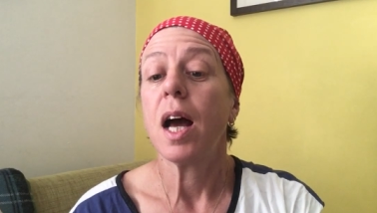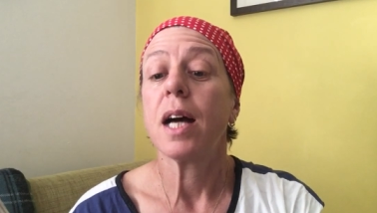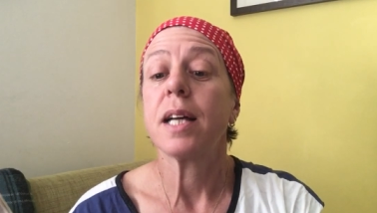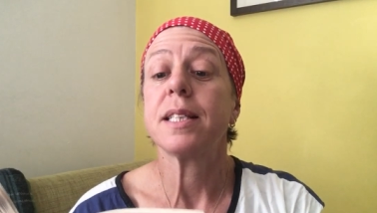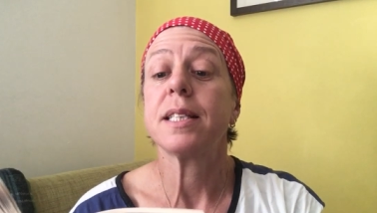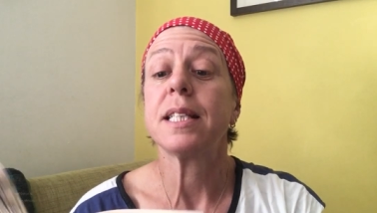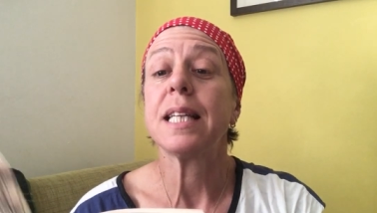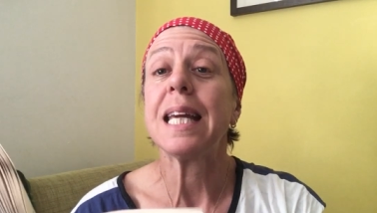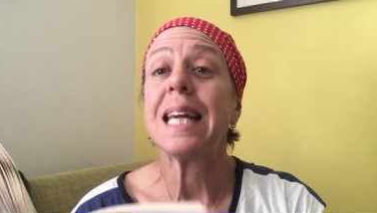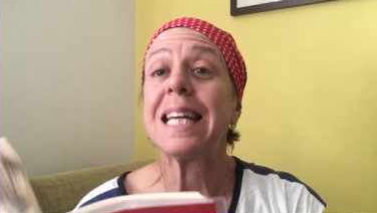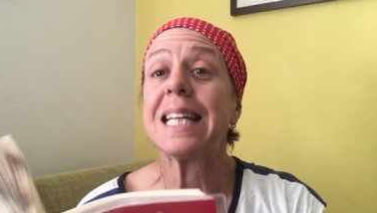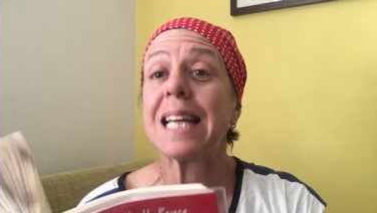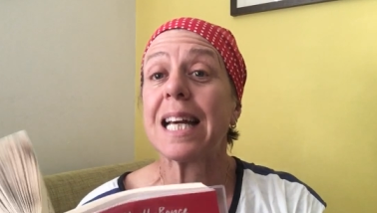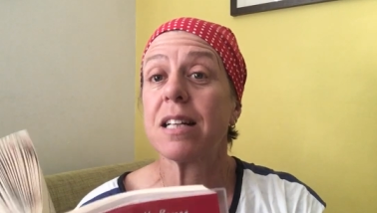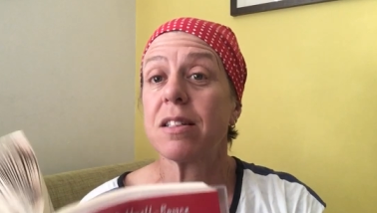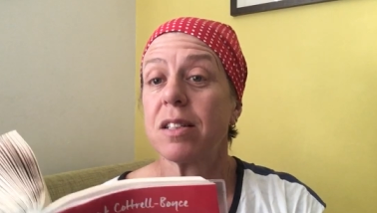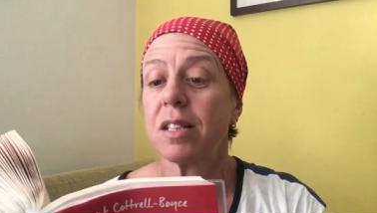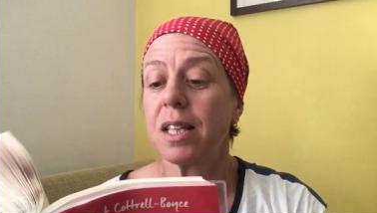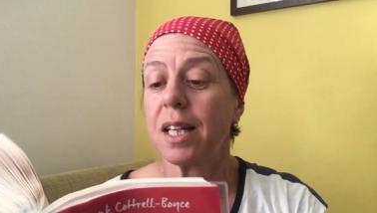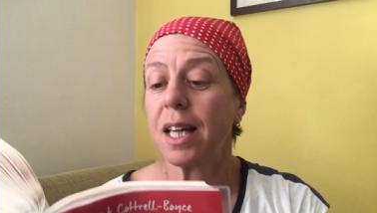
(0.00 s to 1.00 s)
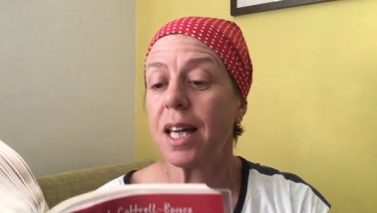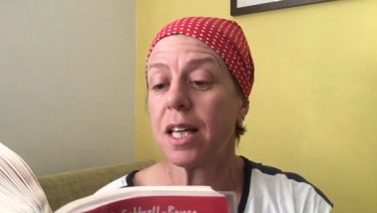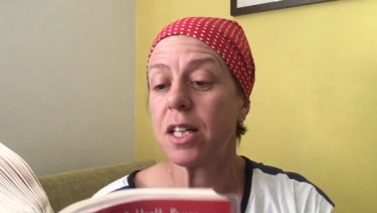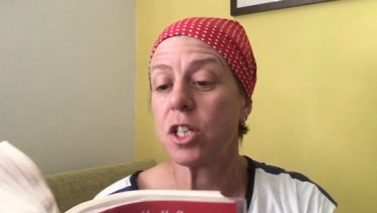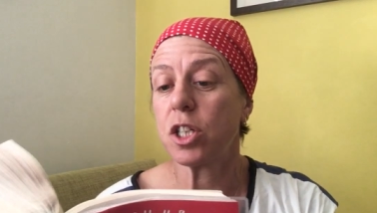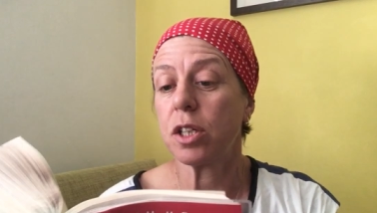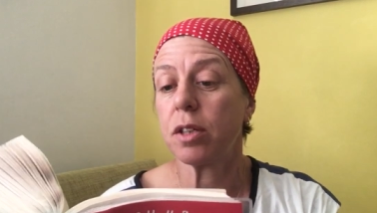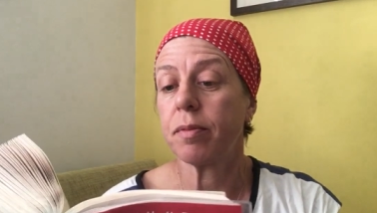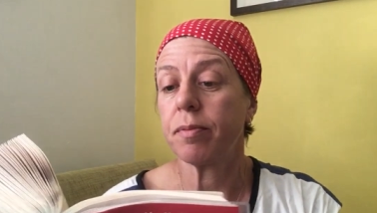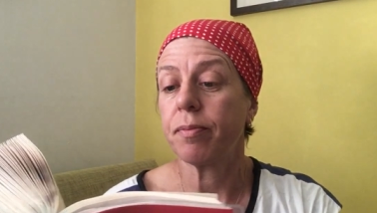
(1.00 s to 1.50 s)
I sneaked down to the
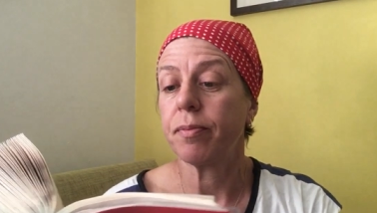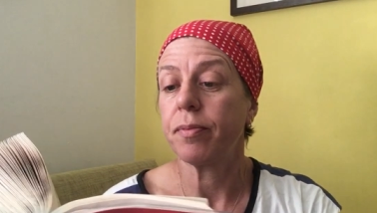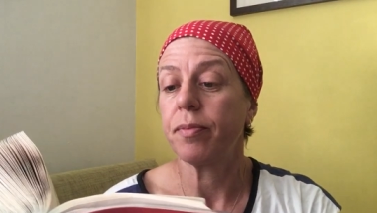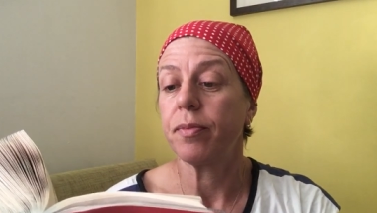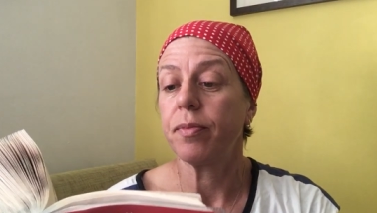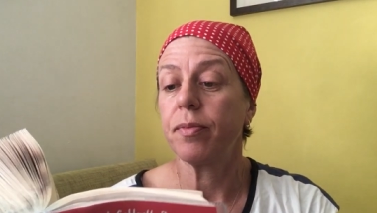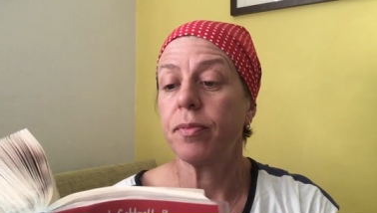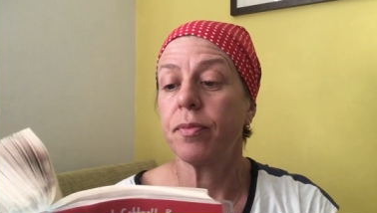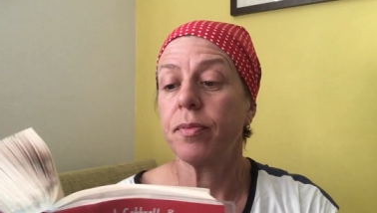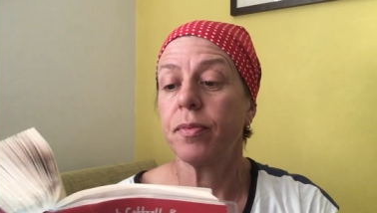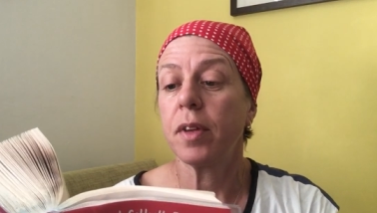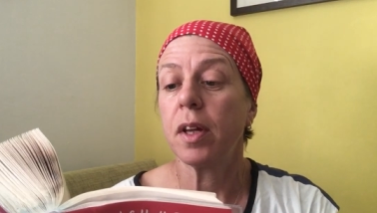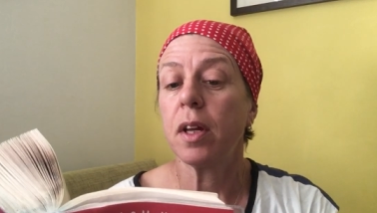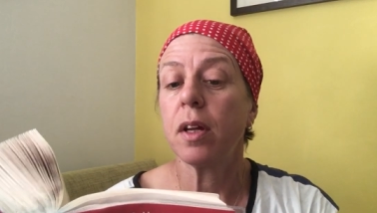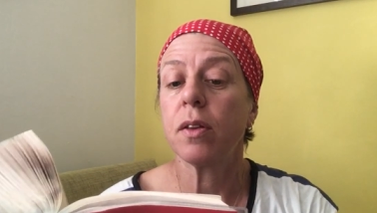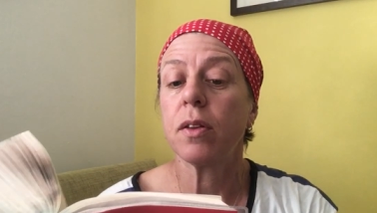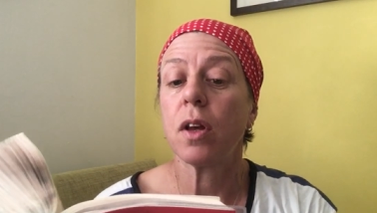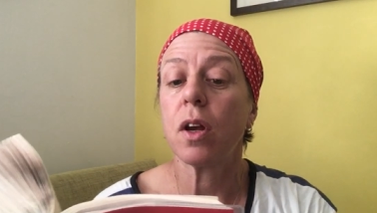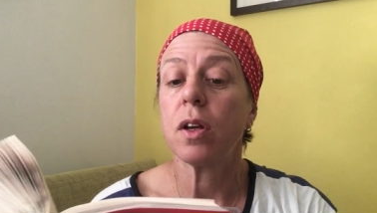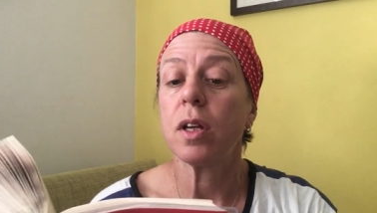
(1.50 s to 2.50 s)
kitchen. The